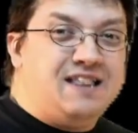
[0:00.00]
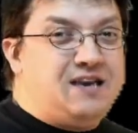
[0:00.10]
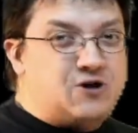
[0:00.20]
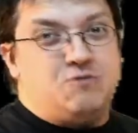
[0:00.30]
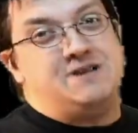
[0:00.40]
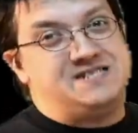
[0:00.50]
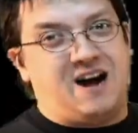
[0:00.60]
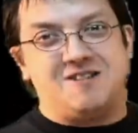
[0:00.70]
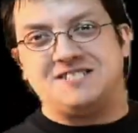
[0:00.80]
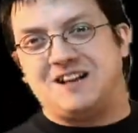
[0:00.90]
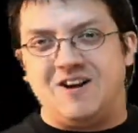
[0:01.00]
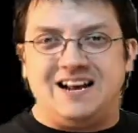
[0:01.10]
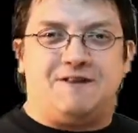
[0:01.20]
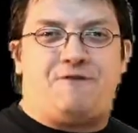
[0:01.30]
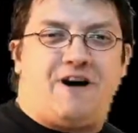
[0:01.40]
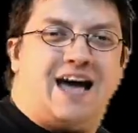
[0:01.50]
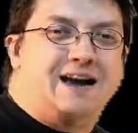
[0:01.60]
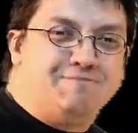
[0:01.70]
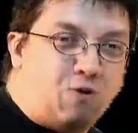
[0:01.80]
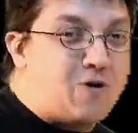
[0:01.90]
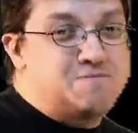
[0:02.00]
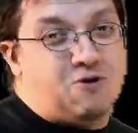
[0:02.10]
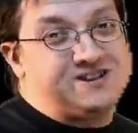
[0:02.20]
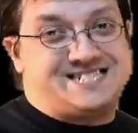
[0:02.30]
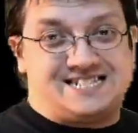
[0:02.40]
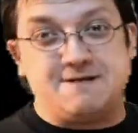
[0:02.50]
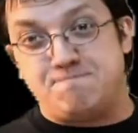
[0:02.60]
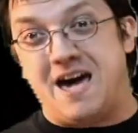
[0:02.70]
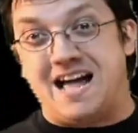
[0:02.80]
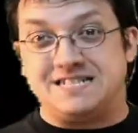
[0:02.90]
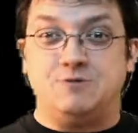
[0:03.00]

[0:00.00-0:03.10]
the humans are starting to find more and more setbacks.